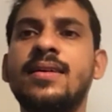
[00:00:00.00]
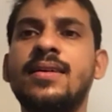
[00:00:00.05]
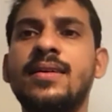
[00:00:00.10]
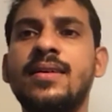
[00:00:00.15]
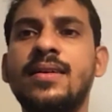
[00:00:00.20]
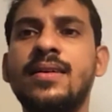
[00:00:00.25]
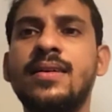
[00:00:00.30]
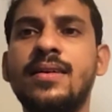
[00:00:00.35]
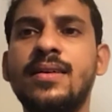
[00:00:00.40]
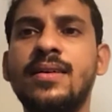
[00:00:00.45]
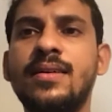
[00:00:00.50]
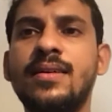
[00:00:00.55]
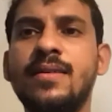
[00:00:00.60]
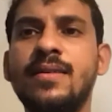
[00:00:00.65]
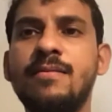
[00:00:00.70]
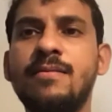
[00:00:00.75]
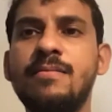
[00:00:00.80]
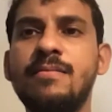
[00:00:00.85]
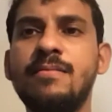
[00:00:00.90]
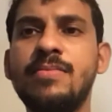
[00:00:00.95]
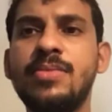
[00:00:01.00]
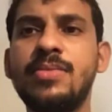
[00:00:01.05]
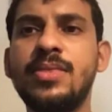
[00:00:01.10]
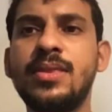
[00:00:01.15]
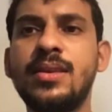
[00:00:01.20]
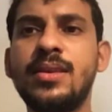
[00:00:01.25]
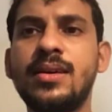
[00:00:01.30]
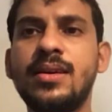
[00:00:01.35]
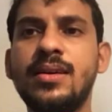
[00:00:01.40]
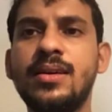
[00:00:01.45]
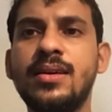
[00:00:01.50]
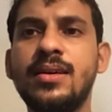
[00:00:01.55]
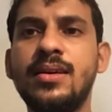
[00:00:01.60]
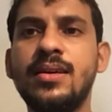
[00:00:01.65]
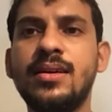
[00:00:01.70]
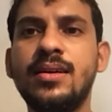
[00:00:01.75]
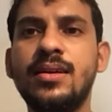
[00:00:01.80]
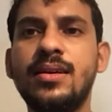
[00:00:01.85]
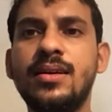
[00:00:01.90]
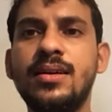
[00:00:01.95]

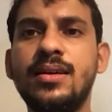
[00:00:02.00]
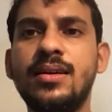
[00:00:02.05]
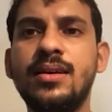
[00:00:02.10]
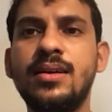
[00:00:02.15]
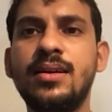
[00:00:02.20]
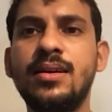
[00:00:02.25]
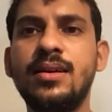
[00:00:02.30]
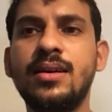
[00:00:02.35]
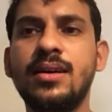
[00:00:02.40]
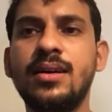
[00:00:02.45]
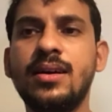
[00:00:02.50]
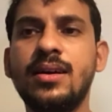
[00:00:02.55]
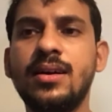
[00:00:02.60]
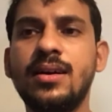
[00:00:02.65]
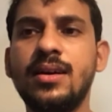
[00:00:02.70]
No one is speaking in this clip.